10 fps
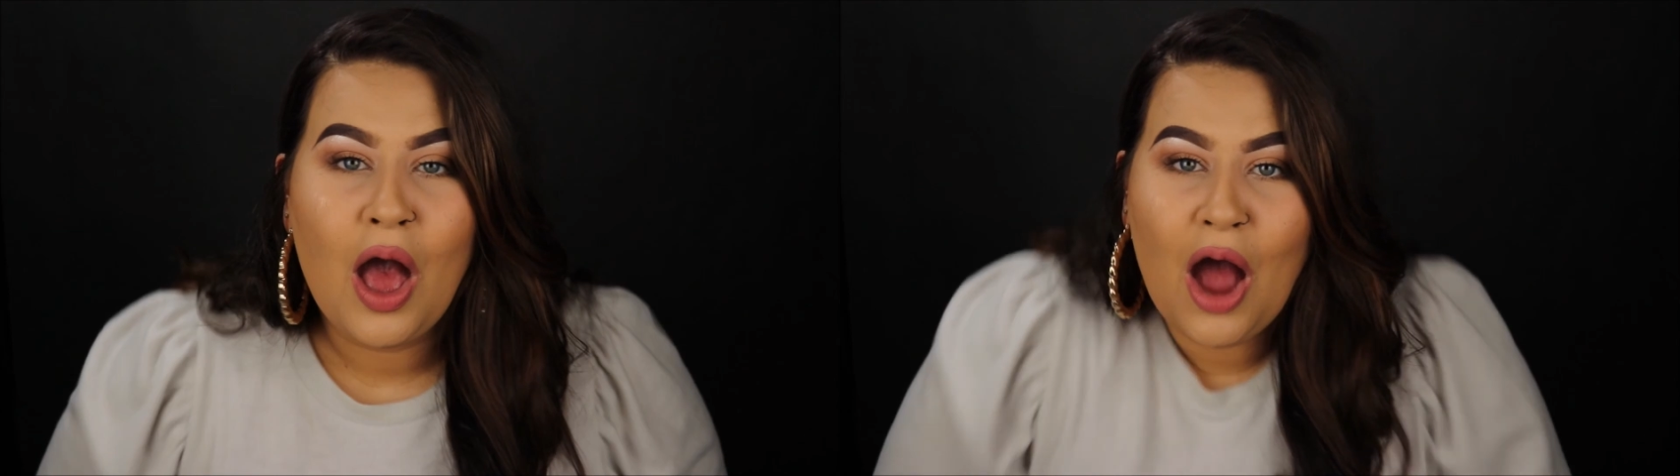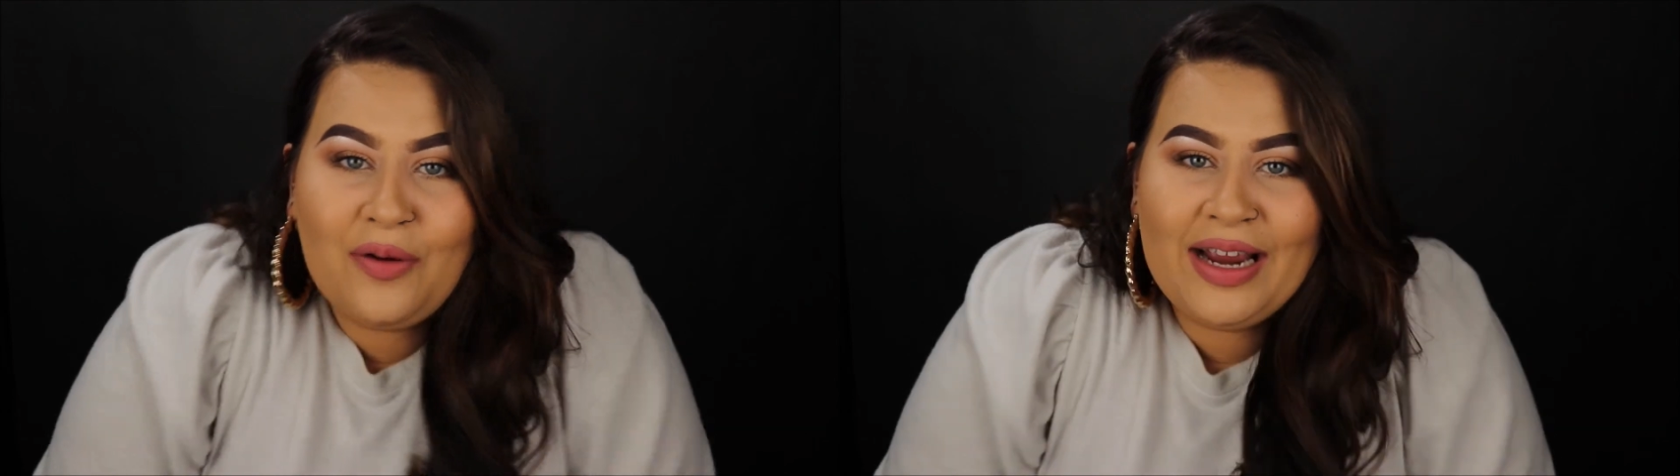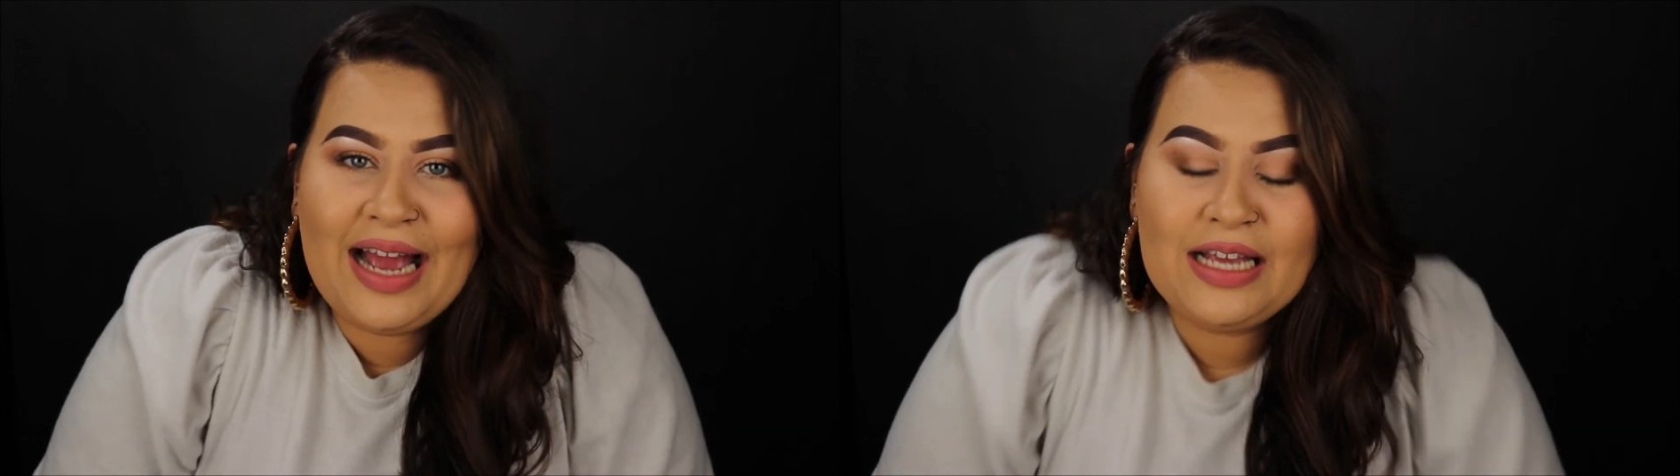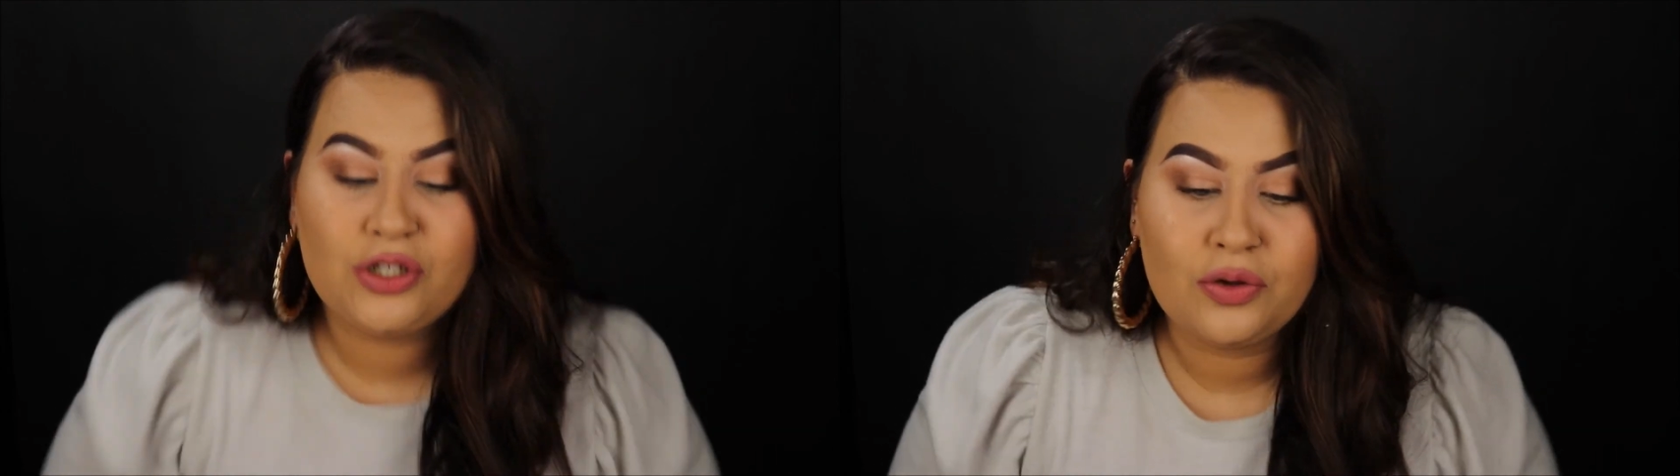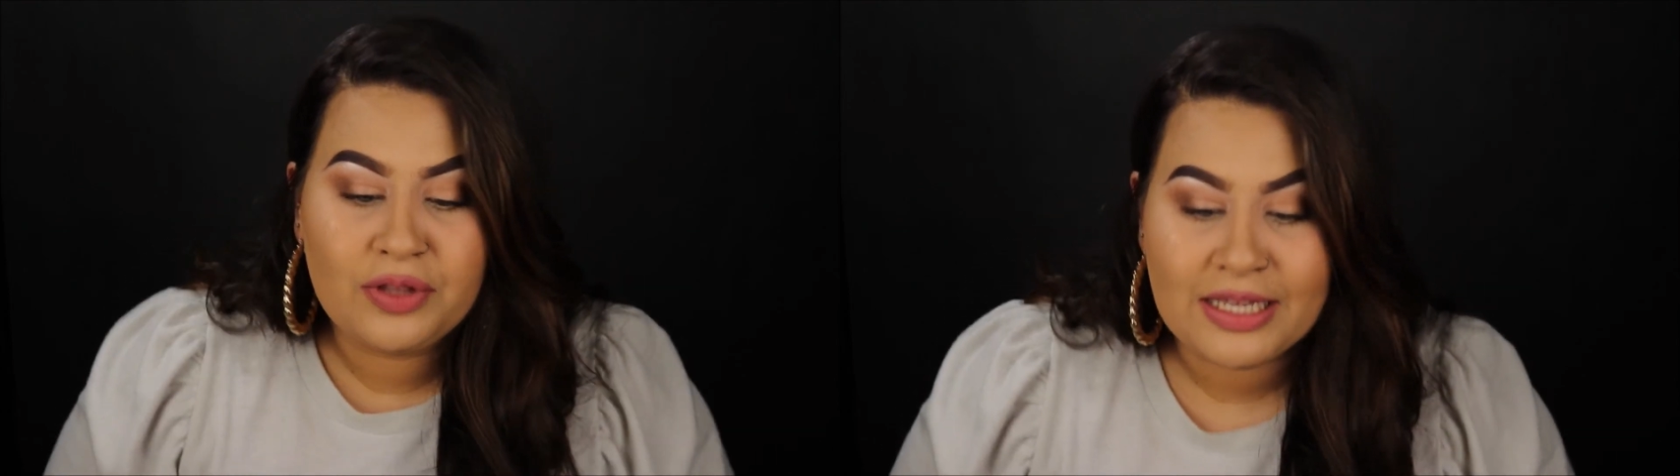All right guys,
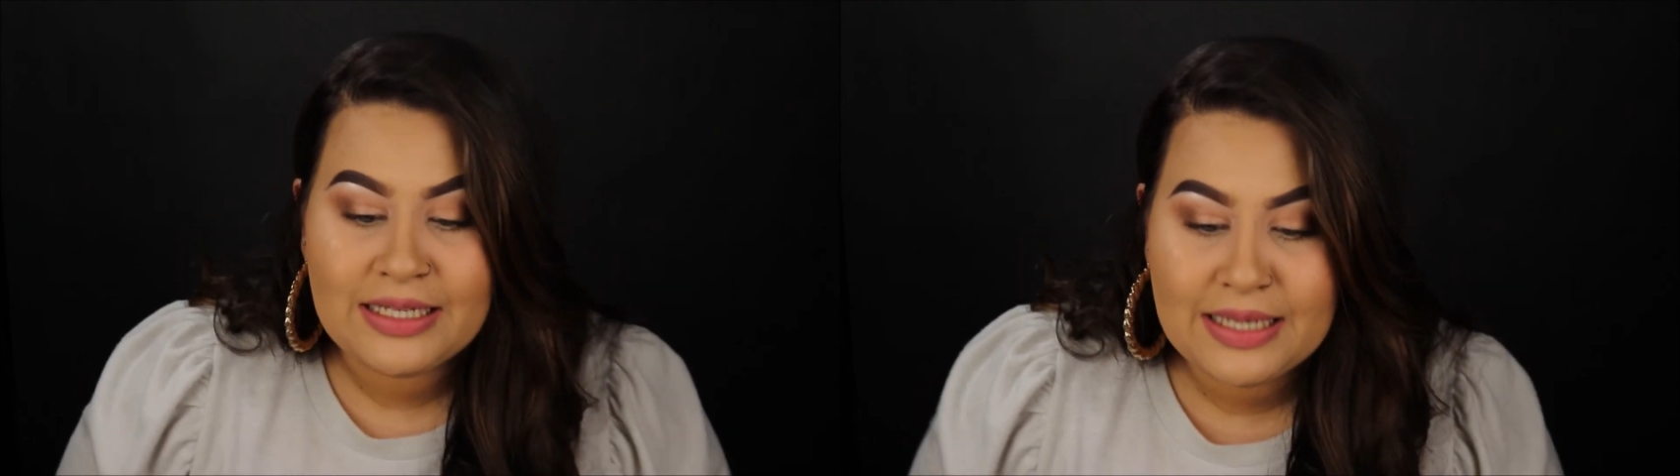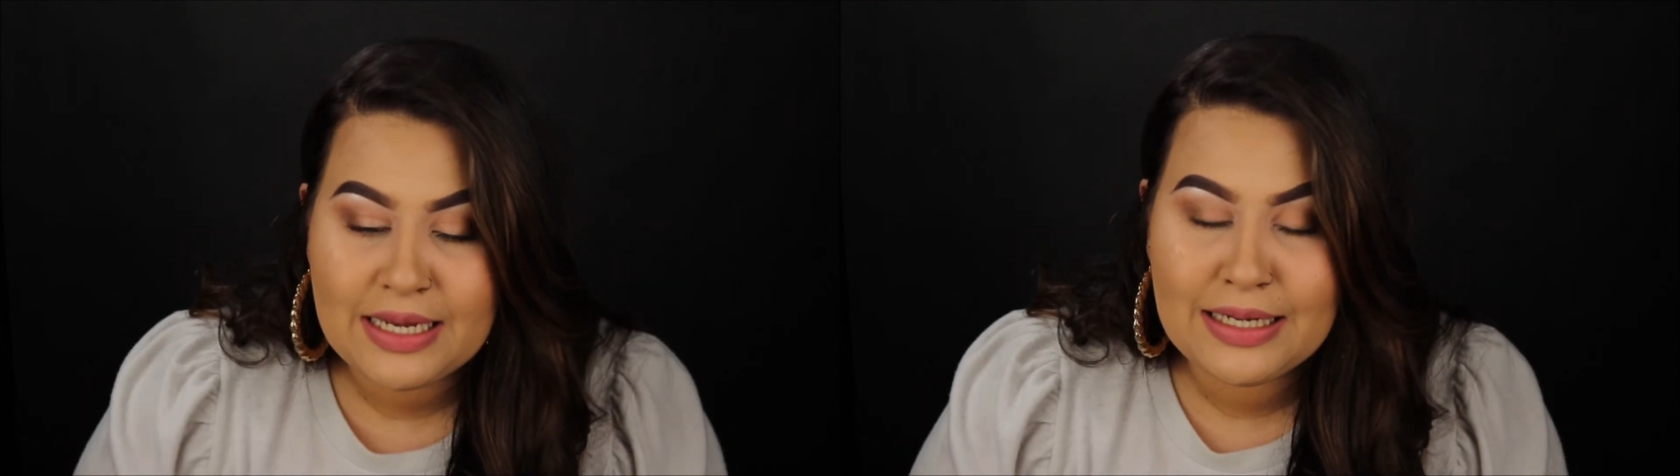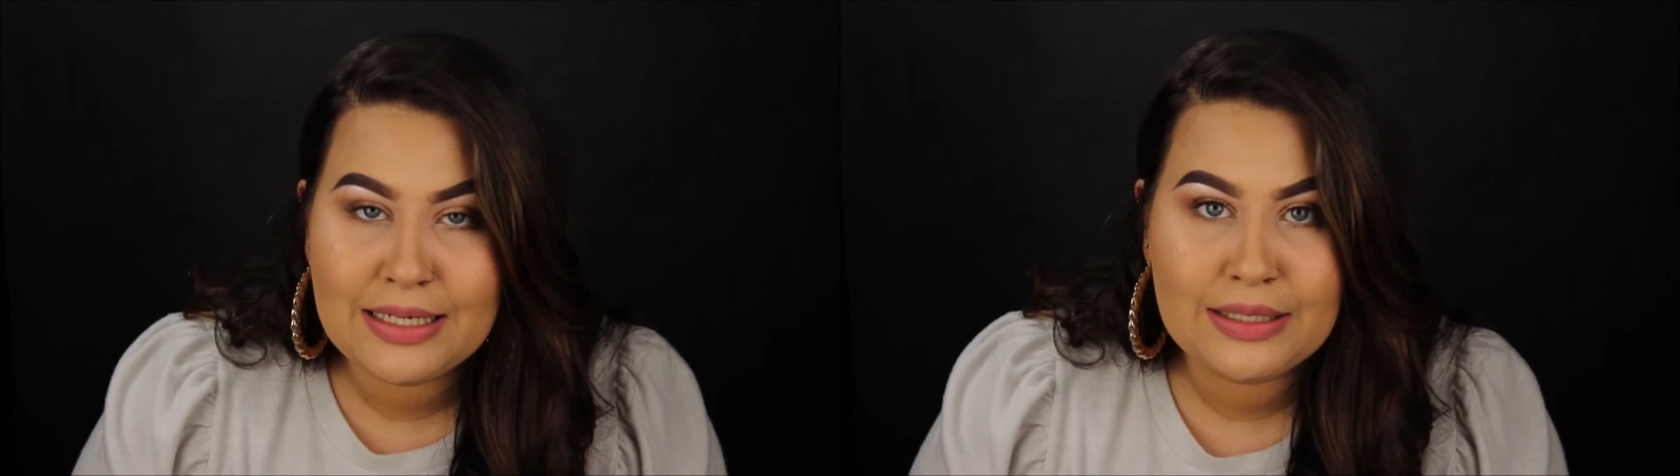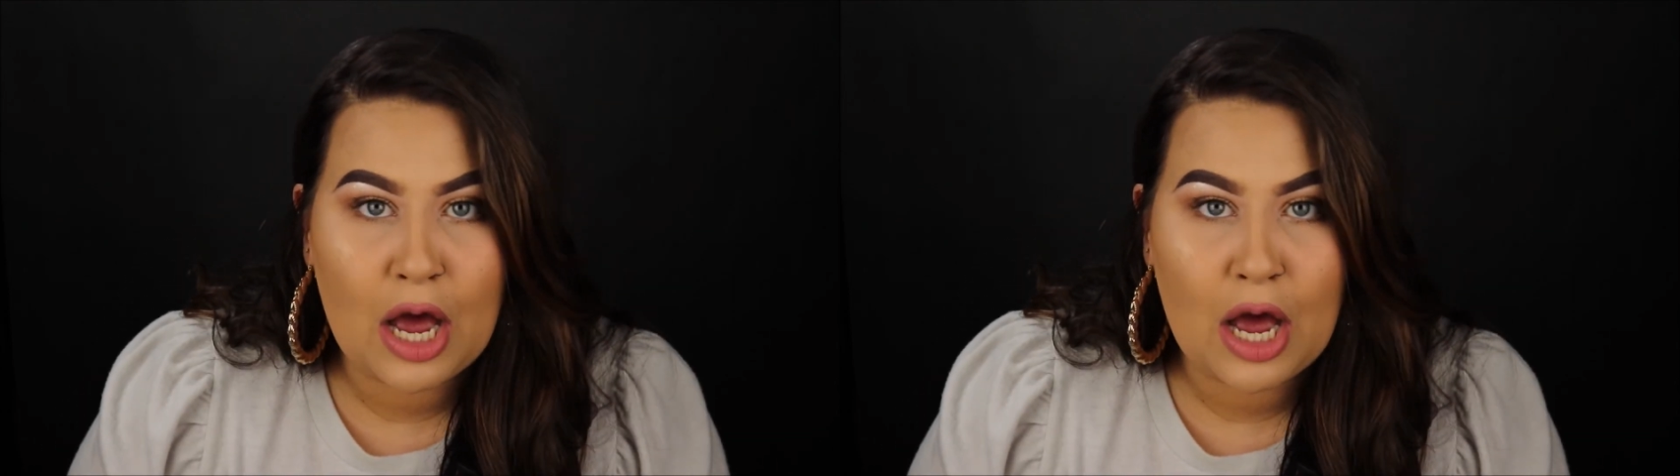so this is